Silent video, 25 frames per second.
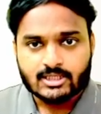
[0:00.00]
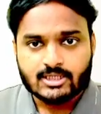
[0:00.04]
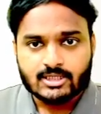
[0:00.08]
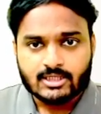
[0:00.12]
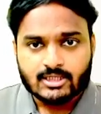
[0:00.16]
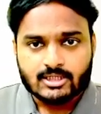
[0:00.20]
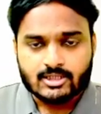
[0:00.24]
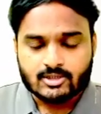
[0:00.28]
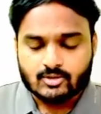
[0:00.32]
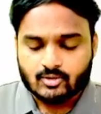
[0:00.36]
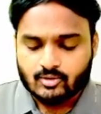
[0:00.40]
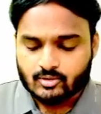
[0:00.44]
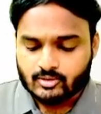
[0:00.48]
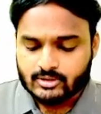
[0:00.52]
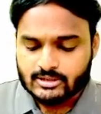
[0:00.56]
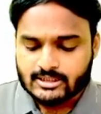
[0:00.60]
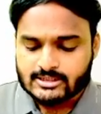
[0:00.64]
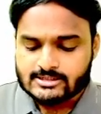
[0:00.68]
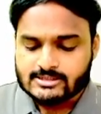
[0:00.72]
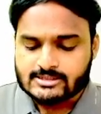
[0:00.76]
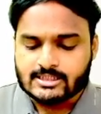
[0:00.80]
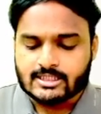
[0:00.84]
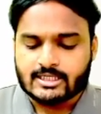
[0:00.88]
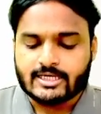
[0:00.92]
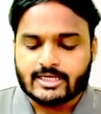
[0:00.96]
in
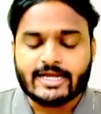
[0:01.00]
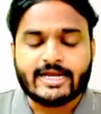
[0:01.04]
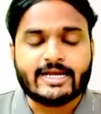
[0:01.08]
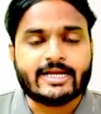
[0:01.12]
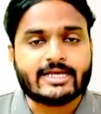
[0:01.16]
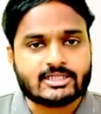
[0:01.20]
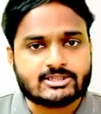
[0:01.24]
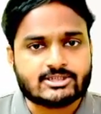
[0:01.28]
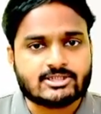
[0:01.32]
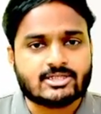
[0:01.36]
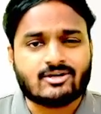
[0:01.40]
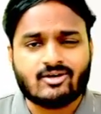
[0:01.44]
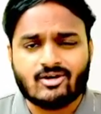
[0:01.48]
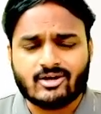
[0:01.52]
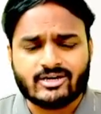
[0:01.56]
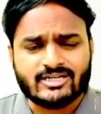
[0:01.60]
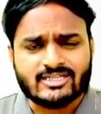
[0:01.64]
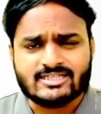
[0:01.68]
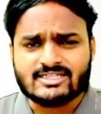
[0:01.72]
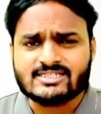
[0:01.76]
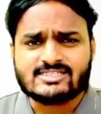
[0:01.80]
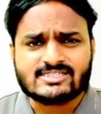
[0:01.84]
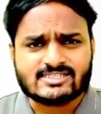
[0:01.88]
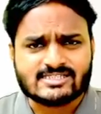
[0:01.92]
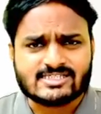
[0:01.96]
this annexure or in
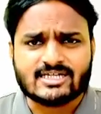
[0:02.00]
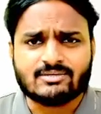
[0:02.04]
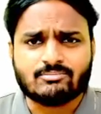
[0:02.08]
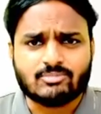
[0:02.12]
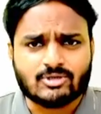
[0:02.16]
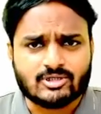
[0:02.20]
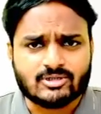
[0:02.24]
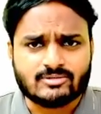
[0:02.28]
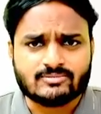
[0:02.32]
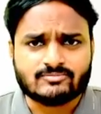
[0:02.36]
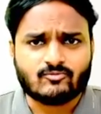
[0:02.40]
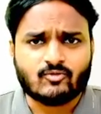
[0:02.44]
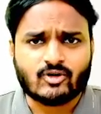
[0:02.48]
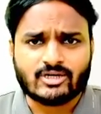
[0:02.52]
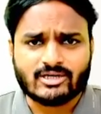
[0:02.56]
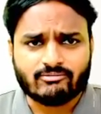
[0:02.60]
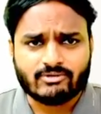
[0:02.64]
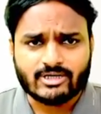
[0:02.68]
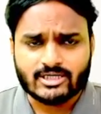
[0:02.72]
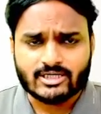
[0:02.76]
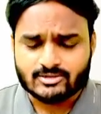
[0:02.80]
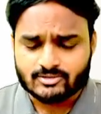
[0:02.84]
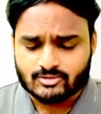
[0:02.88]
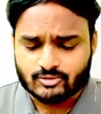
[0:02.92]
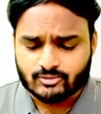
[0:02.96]
this table,
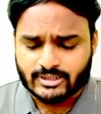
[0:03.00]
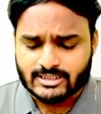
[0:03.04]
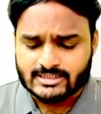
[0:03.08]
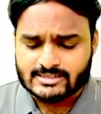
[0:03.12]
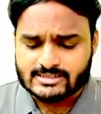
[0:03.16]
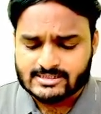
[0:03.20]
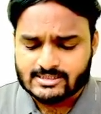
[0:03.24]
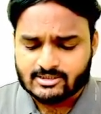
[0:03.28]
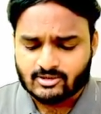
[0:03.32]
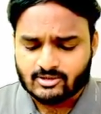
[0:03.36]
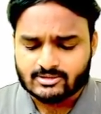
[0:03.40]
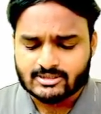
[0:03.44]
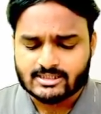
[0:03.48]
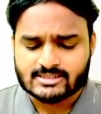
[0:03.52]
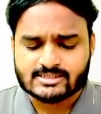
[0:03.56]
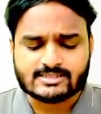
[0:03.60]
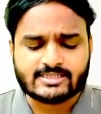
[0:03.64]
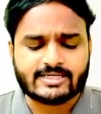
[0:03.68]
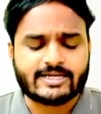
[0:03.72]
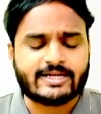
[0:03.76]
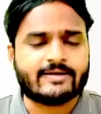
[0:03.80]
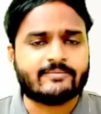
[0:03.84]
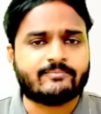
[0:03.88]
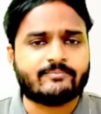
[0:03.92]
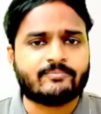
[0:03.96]
whatever you can see on the
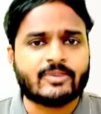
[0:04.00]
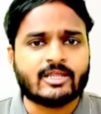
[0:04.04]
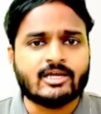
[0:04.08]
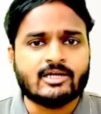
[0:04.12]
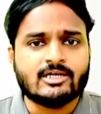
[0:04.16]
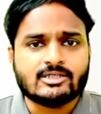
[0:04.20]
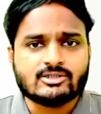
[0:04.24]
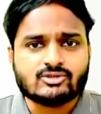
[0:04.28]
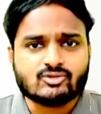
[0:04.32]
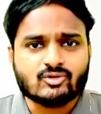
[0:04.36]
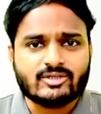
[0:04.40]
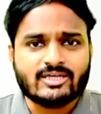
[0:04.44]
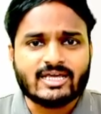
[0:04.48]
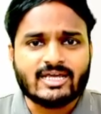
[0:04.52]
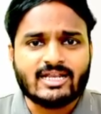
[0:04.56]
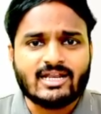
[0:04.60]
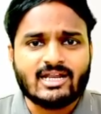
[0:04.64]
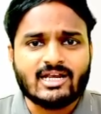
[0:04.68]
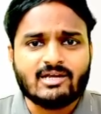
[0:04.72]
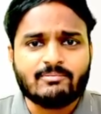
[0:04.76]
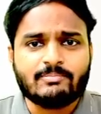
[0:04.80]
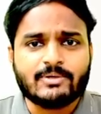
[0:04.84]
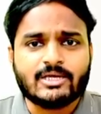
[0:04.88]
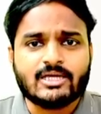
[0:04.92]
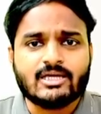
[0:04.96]
screen. So
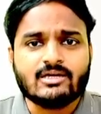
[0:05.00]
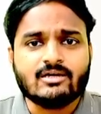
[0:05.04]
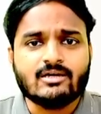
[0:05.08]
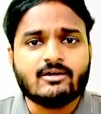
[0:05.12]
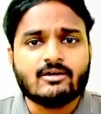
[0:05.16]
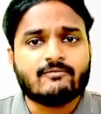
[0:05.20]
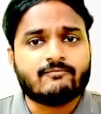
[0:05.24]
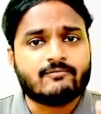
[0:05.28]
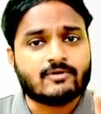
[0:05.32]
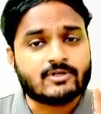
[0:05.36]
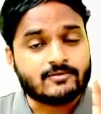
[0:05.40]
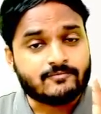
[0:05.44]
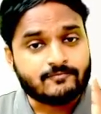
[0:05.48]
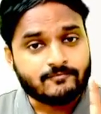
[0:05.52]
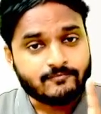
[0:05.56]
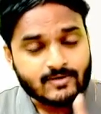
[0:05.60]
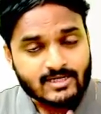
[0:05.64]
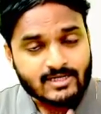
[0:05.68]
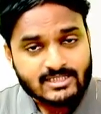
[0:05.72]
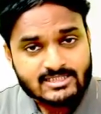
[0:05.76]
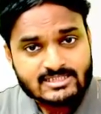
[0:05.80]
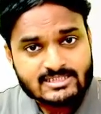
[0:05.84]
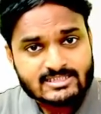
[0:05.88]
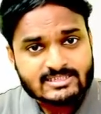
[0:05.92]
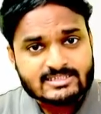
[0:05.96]
LLP, for the
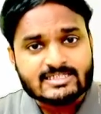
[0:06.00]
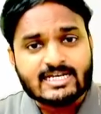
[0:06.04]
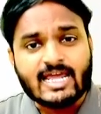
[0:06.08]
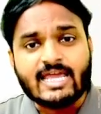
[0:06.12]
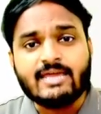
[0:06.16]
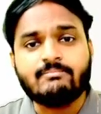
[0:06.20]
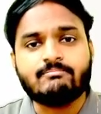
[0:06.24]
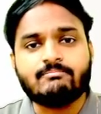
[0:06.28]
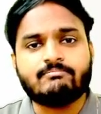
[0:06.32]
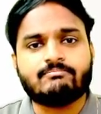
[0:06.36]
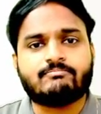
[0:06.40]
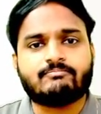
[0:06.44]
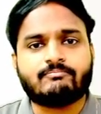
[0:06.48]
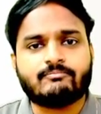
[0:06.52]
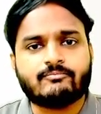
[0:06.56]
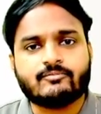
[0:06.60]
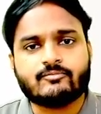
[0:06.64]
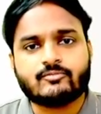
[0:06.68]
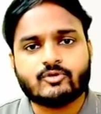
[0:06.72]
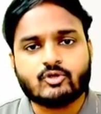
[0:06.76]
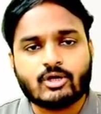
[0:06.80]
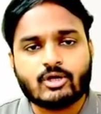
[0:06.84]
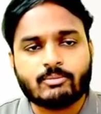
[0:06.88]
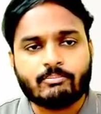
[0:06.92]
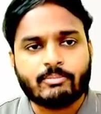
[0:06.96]
first time,
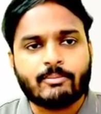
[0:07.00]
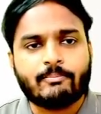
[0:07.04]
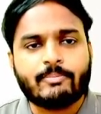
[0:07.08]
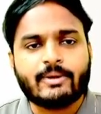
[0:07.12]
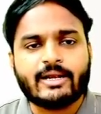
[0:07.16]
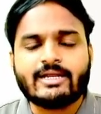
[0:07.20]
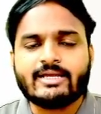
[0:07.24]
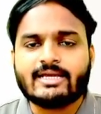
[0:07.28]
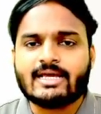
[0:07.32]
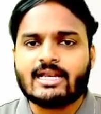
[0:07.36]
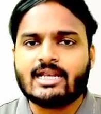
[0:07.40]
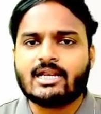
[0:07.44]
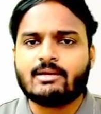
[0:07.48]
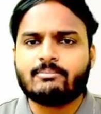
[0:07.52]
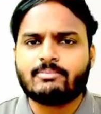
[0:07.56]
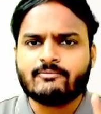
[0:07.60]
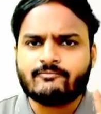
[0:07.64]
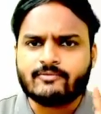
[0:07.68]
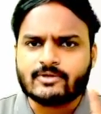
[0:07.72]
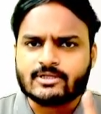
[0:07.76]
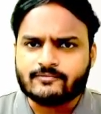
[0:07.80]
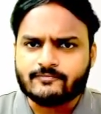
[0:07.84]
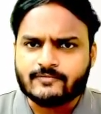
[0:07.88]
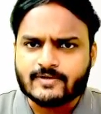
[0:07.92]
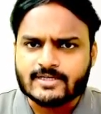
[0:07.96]
you are preparing LLP for
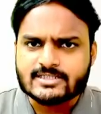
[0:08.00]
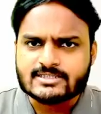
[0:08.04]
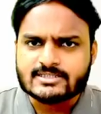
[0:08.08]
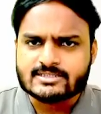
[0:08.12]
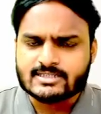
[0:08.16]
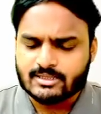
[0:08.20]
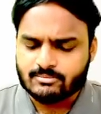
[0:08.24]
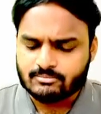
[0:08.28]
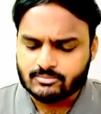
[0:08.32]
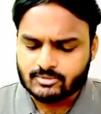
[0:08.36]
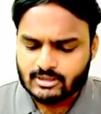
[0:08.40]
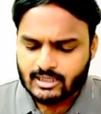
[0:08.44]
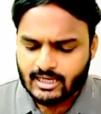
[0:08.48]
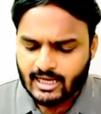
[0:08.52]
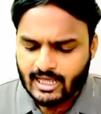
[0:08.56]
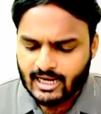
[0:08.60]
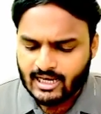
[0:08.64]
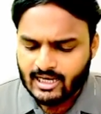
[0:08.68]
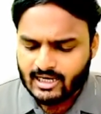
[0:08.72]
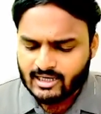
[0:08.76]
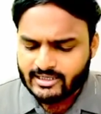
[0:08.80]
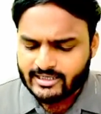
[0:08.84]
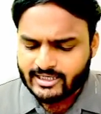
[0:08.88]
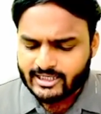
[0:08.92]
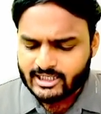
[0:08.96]
the first time,
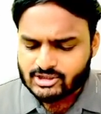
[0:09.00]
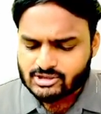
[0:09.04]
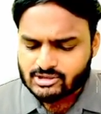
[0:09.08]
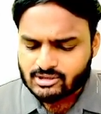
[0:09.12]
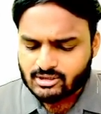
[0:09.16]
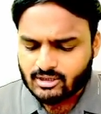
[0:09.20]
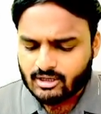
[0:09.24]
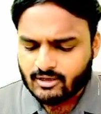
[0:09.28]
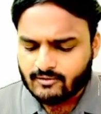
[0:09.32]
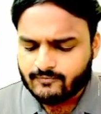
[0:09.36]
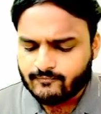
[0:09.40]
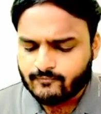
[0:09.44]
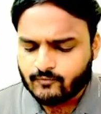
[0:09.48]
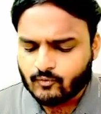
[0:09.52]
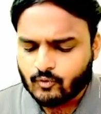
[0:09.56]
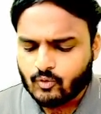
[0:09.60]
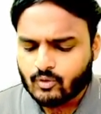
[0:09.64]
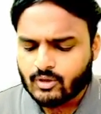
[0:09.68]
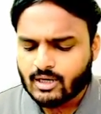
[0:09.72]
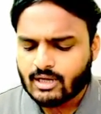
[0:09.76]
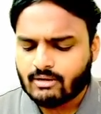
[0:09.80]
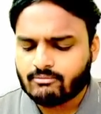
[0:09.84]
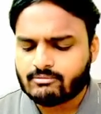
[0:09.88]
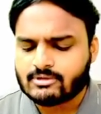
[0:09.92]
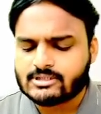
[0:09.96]
allocation of
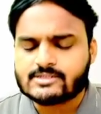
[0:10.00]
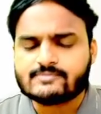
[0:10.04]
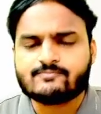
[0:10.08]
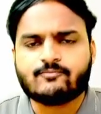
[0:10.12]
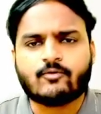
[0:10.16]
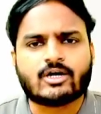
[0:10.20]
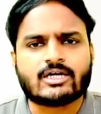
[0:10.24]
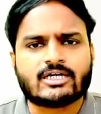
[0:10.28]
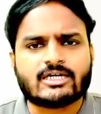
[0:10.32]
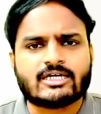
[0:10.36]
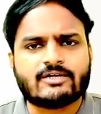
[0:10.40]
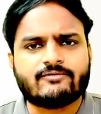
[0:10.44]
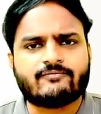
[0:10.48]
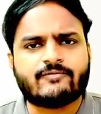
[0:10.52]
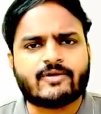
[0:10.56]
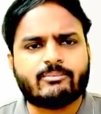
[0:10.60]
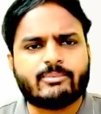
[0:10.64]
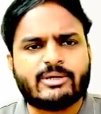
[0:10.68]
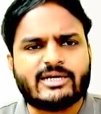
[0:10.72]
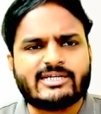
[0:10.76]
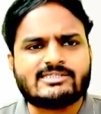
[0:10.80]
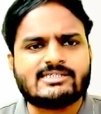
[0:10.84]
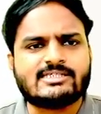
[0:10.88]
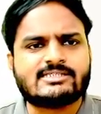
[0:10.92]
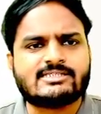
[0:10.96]
4 hours 45
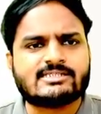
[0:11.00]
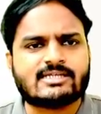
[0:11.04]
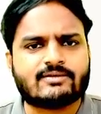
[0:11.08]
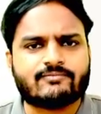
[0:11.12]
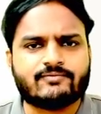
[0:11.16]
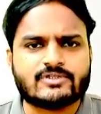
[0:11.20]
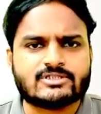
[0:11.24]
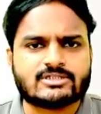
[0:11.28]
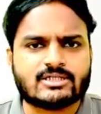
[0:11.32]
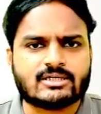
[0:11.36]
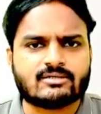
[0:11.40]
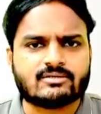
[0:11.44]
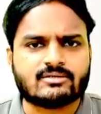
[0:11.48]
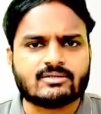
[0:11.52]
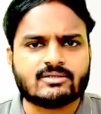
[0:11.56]
minutes is sufficient.